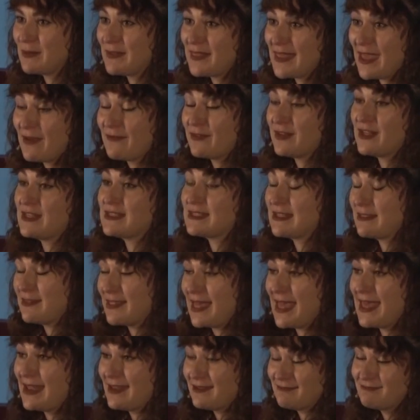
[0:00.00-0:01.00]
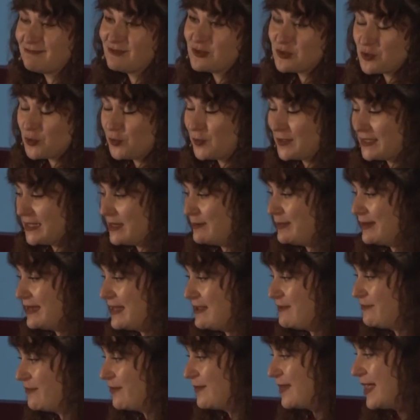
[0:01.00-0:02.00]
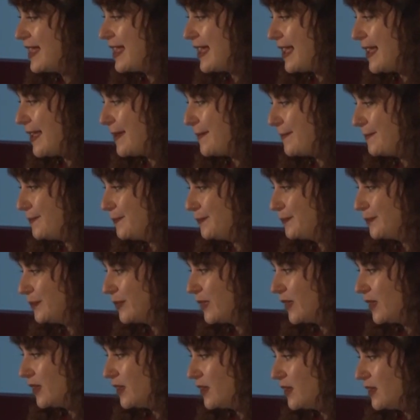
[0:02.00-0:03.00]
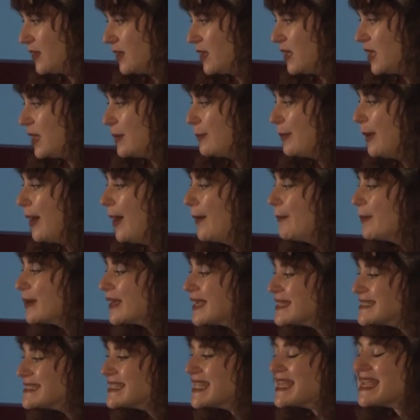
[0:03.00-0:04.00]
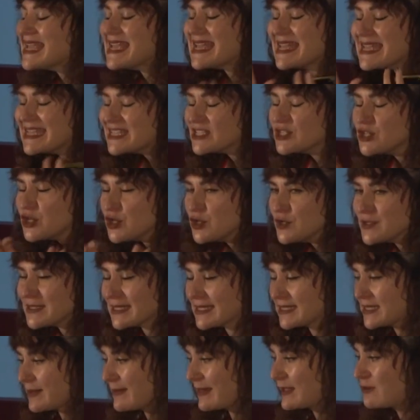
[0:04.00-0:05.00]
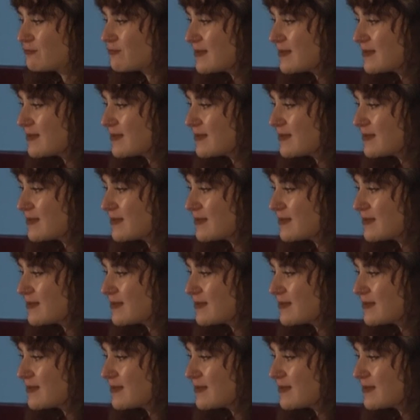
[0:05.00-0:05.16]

with the evidence and then drawing the belief from there. But because it is using something